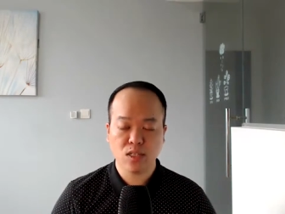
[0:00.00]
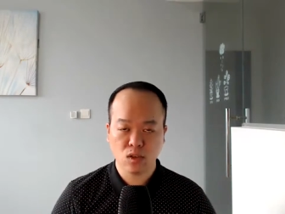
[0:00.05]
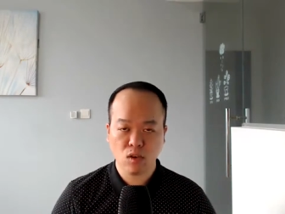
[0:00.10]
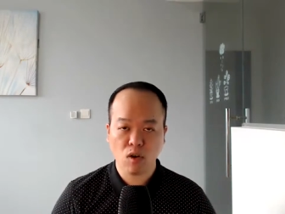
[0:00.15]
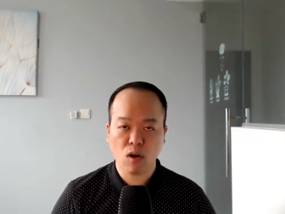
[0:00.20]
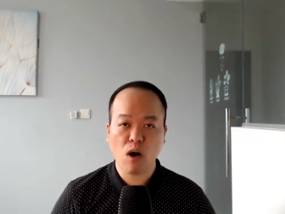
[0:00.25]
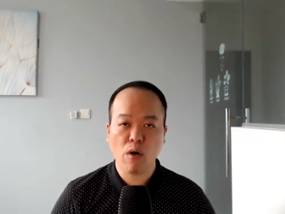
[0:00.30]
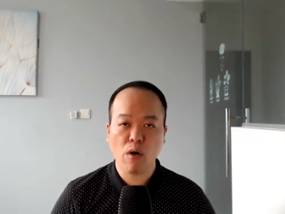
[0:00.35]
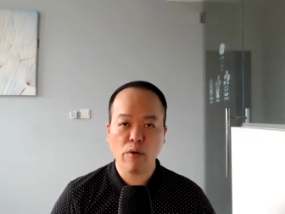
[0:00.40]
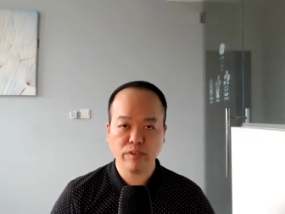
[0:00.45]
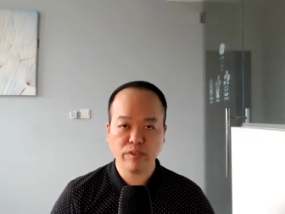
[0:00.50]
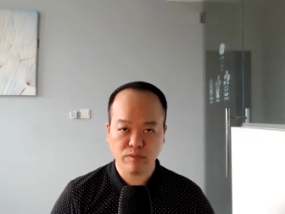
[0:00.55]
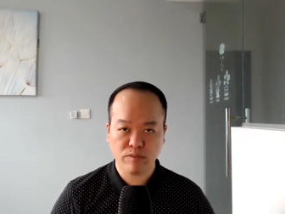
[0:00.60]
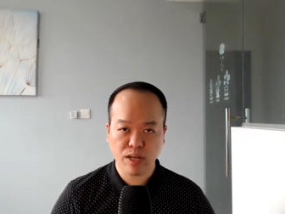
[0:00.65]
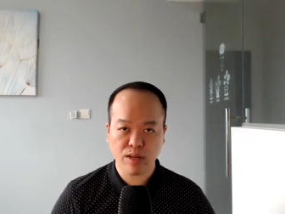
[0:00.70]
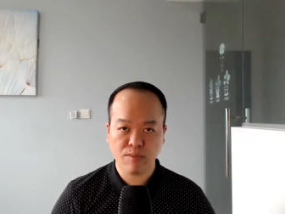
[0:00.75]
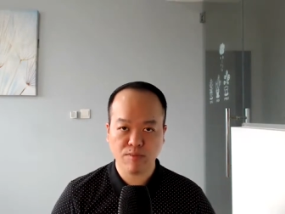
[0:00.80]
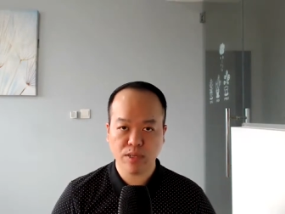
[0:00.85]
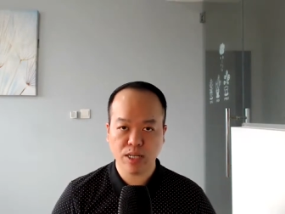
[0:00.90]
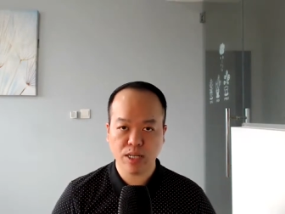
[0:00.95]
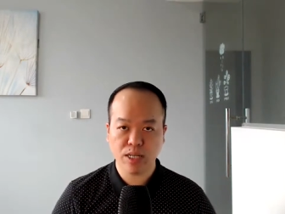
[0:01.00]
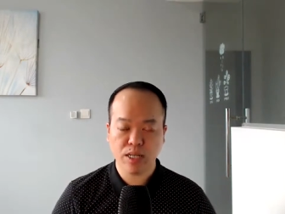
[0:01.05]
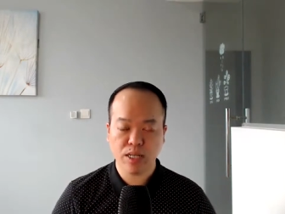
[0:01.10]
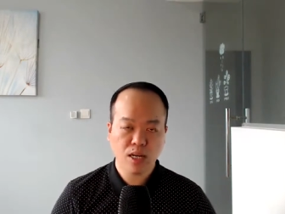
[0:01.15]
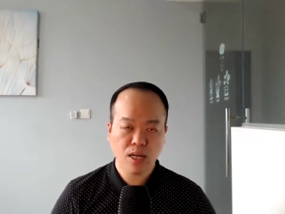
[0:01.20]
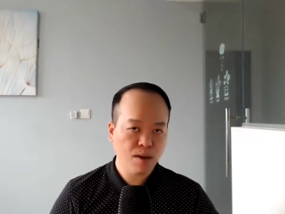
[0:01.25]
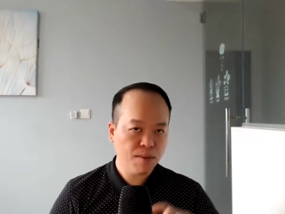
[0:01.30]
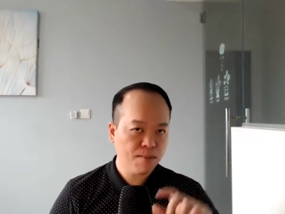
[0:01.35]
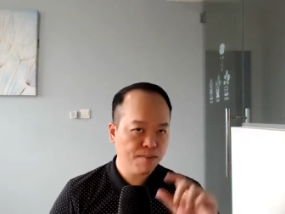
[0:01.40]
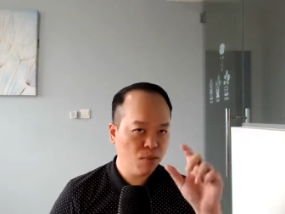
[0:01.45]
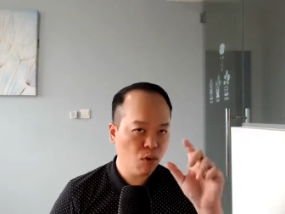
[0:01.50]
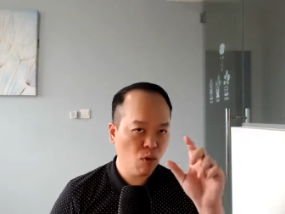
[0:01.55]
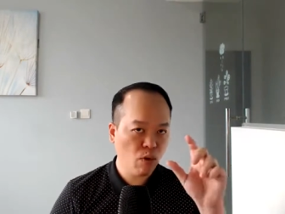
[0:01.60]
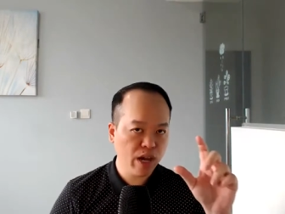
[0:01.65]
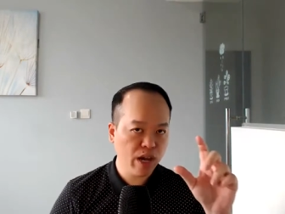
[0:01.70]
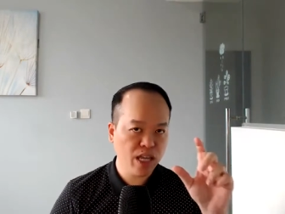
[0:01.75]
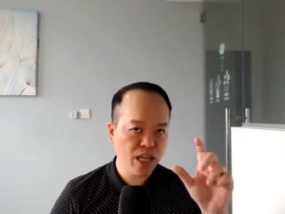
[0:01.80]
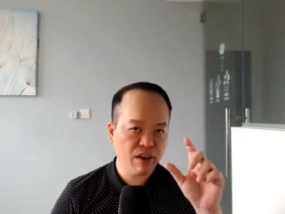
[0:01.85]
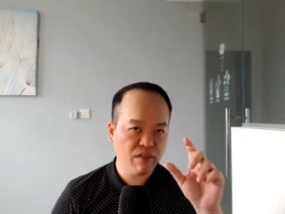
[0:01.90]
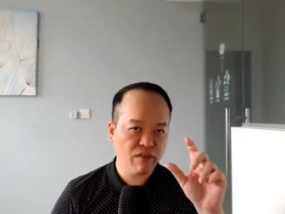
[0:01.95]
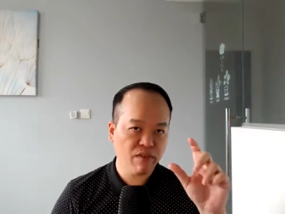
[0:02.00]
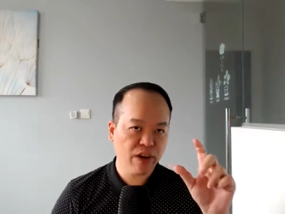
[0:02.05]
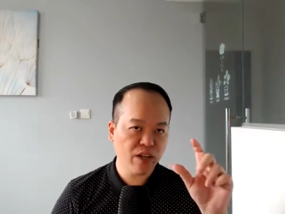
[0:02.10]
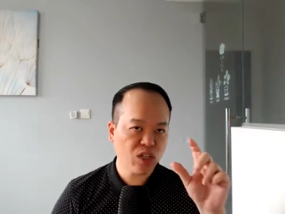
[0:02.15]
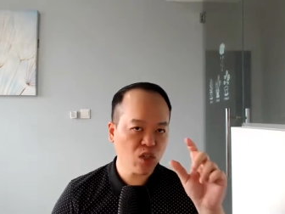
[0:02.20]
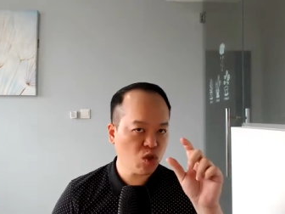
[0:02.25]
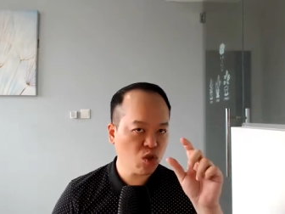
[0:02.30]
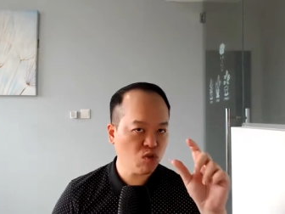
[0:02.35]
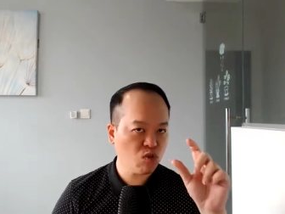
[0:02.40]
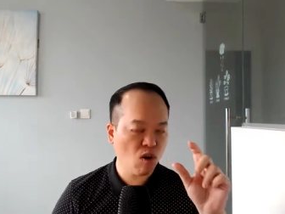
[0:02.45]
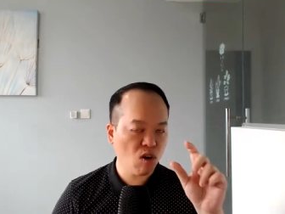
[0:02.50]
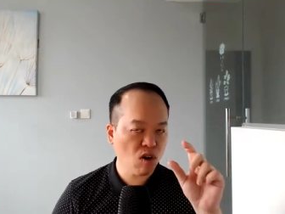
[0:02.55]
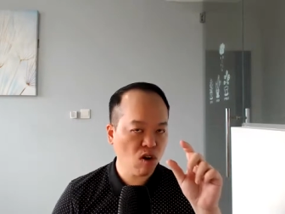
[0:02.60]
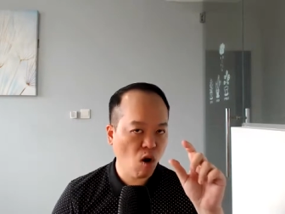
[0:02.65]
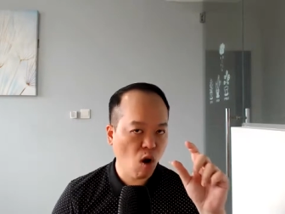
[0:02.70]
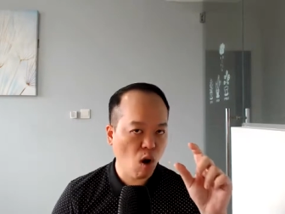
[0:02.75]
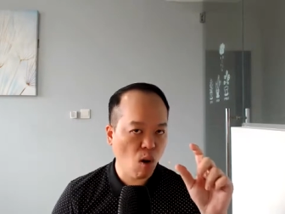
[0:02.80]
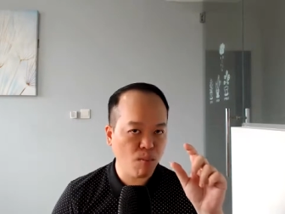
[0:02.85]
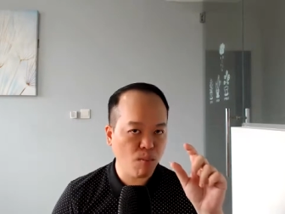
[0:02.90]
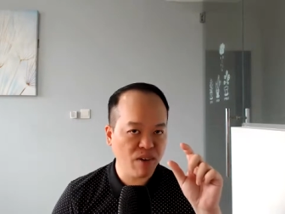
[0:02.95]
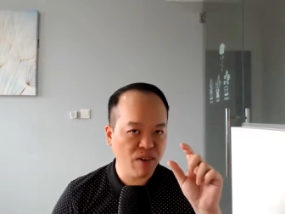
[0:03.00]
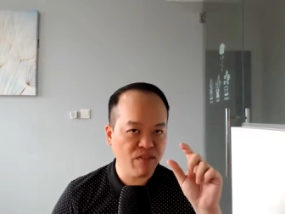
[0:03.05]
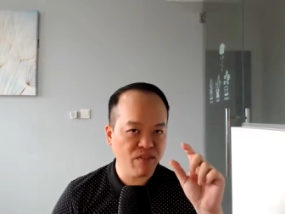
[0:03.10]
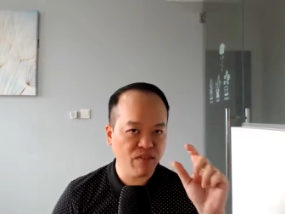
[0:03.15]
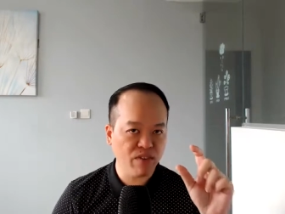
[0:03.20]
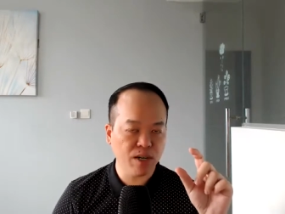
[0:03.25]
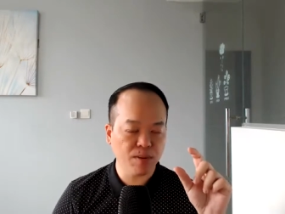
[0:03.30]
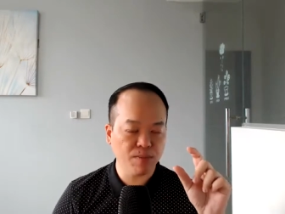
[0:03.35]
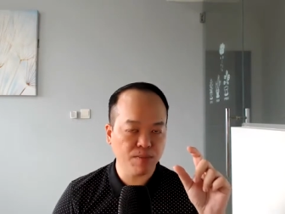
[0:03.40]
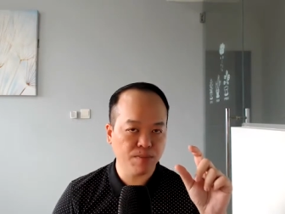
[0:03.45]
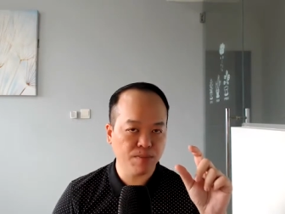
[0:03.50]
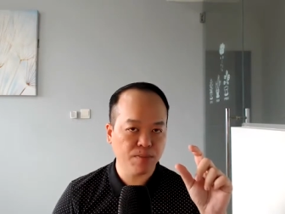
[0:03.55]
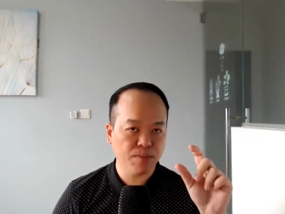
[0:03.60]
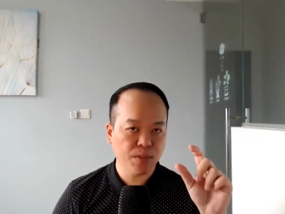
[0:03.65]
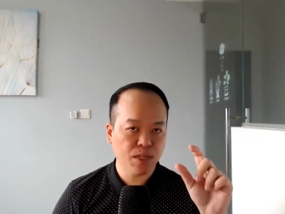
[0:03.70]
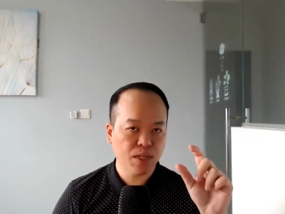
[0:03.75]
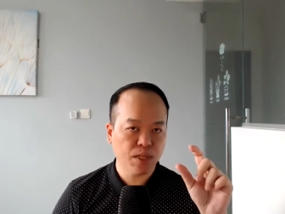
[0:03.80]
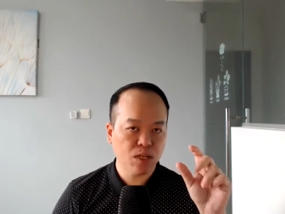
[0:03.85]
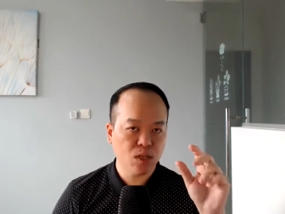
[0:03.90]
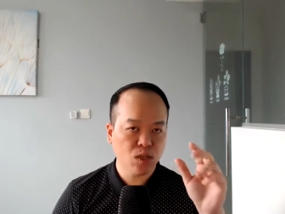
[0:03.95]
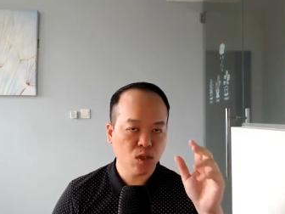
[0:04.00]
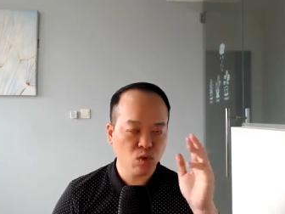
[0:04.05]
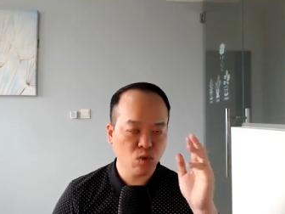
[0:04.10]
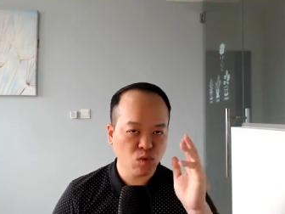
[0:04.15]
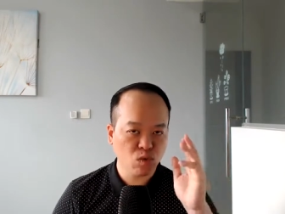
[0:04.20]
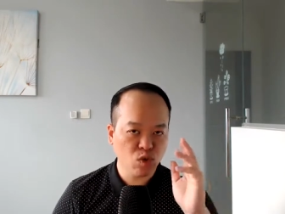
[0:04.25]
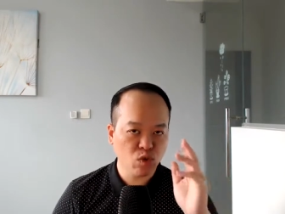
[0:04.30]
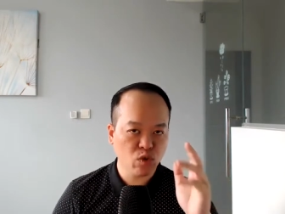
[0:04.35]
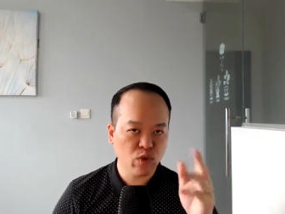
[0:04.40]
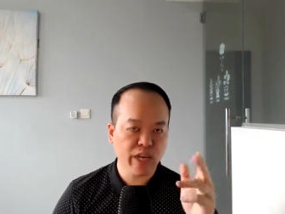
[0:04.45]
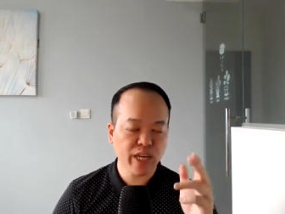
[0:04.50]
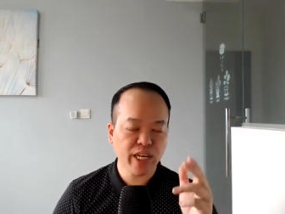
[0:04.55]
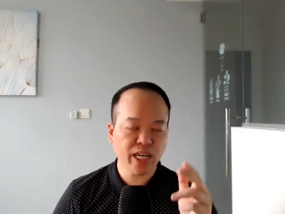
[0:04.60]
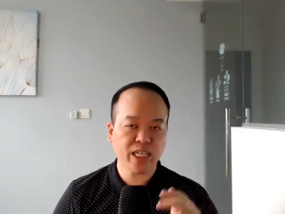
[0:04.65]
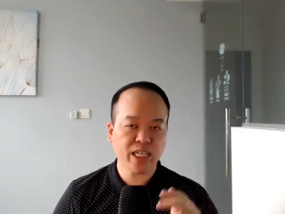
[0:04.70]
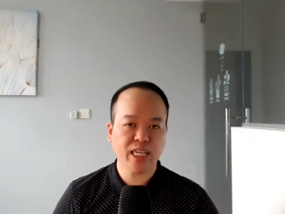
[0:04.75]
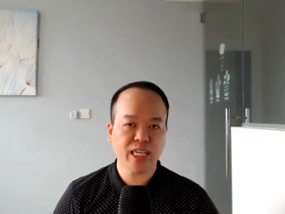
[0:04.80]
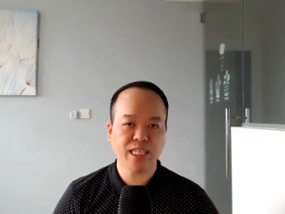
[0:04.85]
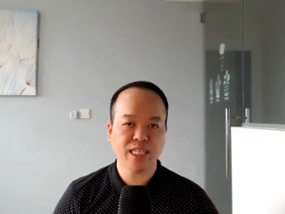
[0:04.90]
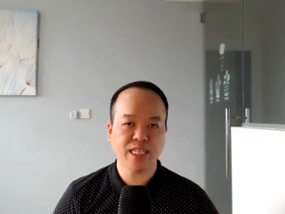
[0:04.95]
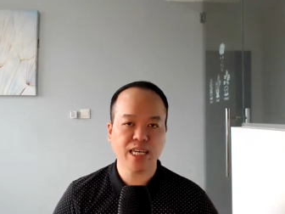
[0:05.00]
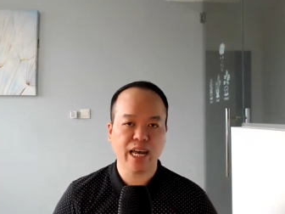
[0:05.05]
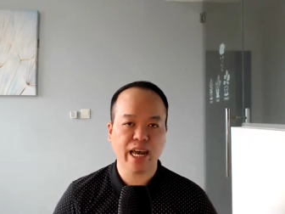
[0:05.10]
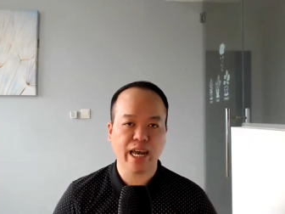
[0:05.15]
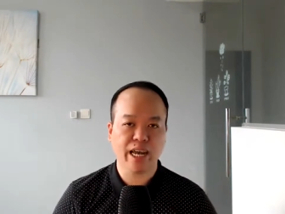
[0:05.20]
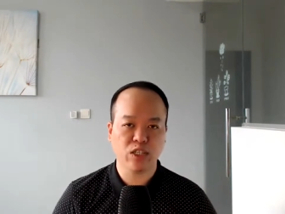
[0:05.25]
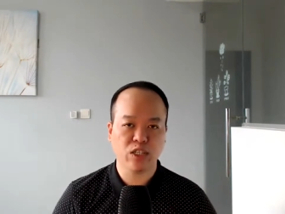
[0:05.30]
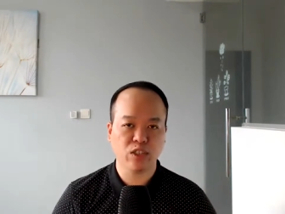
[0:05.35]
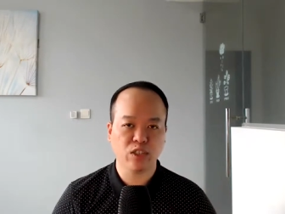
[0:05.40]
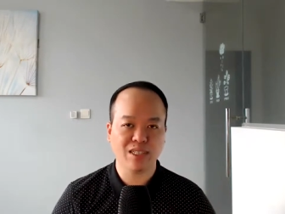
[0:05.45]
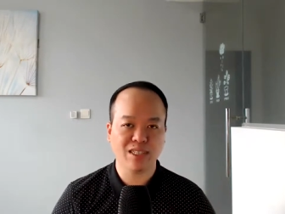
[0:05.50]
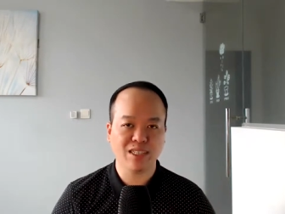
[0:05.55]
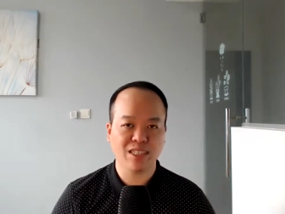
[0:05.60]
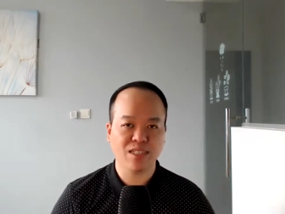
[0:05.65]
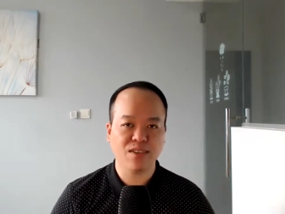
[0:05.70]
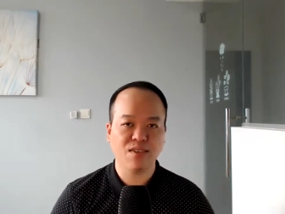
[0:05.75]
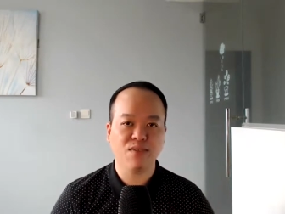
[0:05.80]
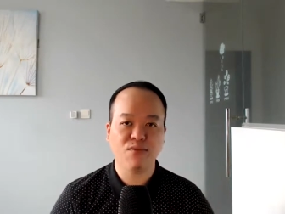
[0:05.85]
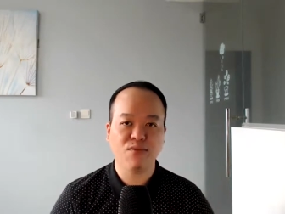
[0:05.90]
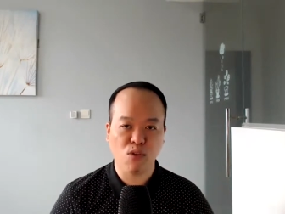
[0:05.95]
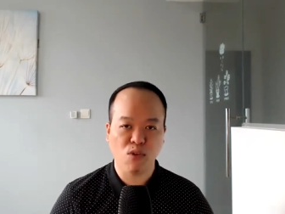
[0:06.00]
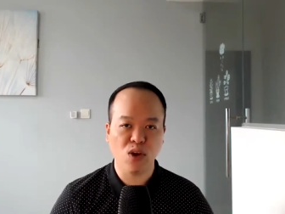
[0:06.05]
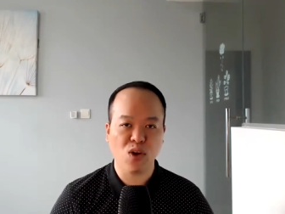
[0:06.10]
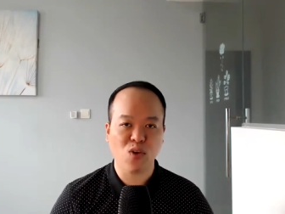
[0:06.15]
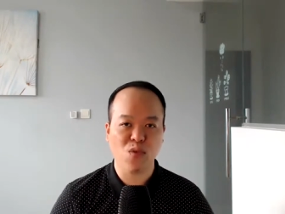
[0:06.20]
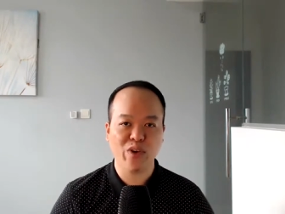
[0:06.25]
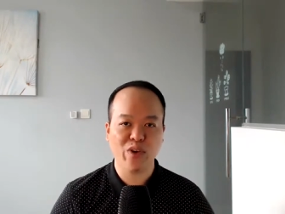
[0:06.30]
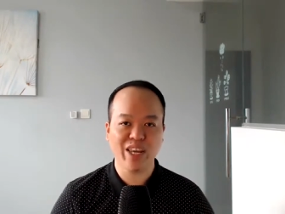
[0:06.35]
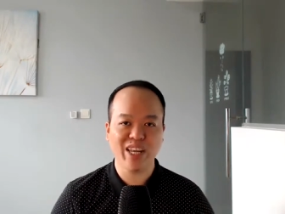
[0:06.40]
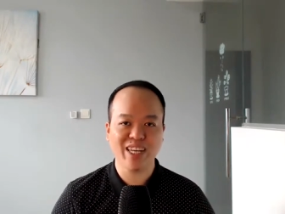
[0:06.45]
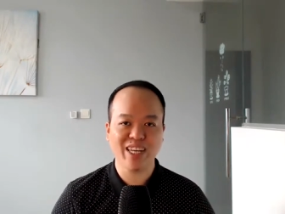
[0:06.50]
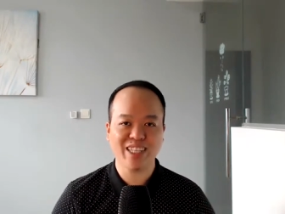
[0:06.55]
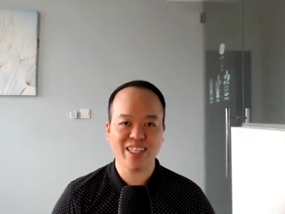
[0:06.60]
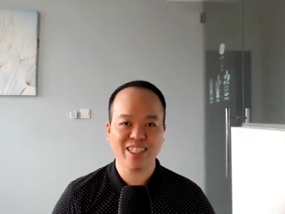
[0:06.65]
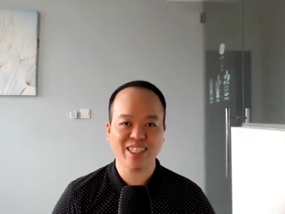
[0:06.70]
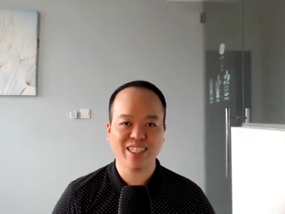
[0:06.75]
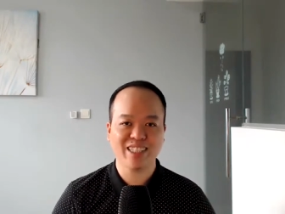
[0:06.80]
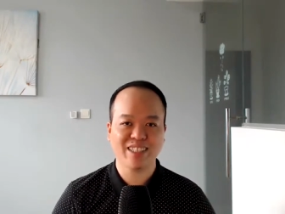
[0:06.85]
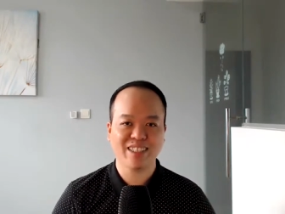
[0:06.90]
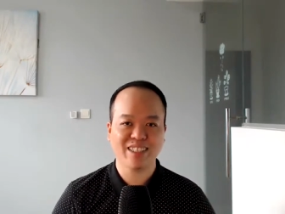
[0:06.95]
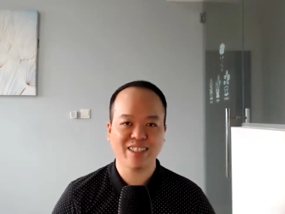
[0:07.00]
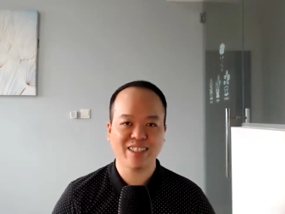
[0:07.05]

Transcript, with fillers: So always remember, put in a very strong command verb to trigger the desired actions for your readers.